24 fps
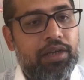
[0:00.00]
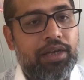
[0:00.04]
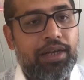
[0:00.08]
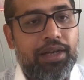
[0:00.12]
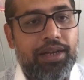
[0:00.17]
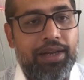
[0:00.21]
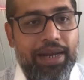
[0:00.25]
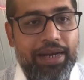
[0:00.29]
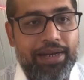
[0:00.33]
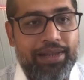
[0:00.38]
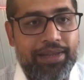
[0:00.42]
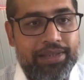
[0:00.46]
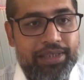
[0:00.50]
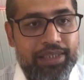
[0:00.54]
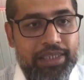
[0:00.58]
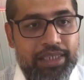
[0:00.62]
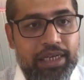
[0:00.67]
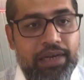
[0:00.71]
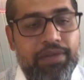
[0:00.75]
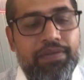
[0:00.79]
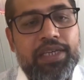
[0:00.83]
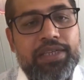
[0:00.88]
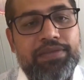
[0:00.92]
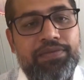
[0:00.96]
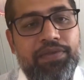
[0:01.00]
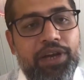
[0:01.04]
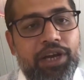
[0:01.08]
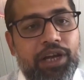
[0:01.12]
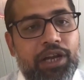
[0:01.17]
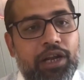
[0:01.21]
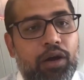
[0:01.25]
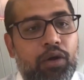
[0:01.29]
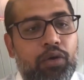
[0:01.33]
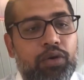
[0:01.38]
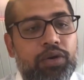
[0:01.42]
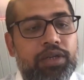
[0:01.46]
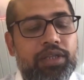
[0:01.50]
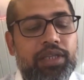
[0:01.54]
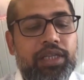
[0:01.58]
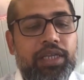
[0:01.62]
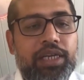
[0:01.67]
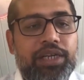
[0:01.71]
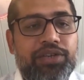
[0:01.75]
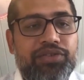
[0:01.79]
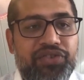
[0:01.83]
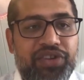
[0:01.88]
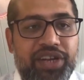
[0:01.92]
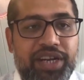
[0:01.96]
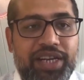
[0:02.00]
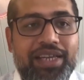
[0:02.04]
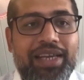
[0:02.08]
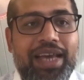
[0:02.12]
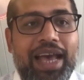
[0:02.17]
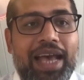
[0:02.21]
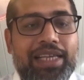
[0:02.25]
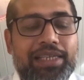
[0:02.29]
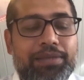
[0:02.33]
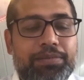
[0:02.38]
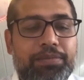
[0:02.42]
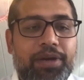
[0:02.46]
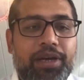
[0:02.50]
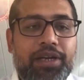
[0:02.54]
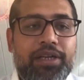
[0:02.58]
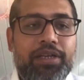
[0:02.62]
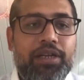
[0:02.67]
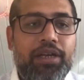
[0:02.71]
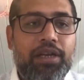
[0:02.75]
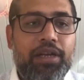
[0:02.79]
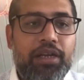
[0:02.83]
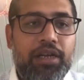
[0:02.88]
Let the service figure out the training aspect,